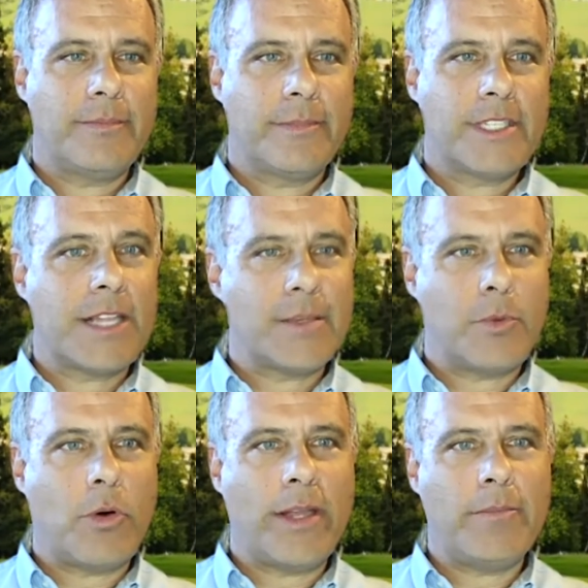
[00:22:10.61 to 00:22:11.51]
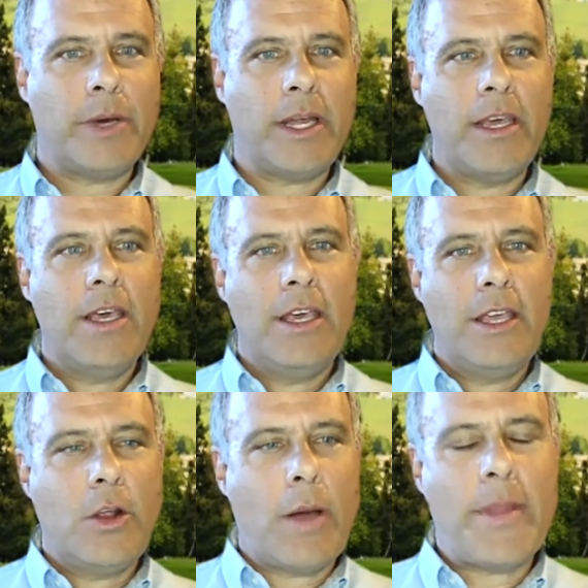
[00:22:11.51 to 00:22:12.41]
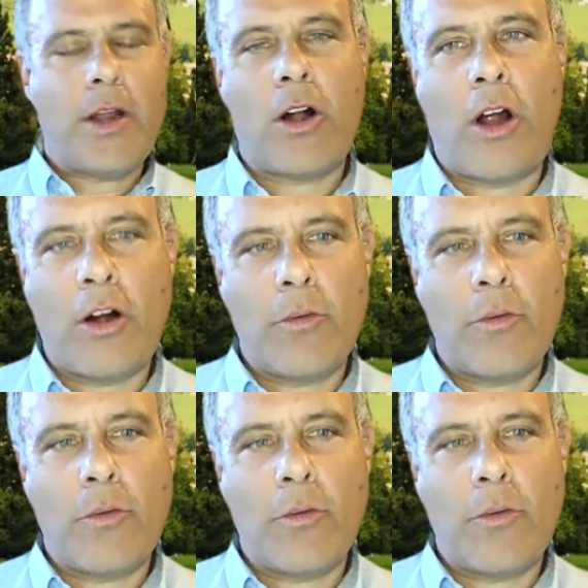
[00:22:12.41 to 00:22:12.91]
selling point. But, our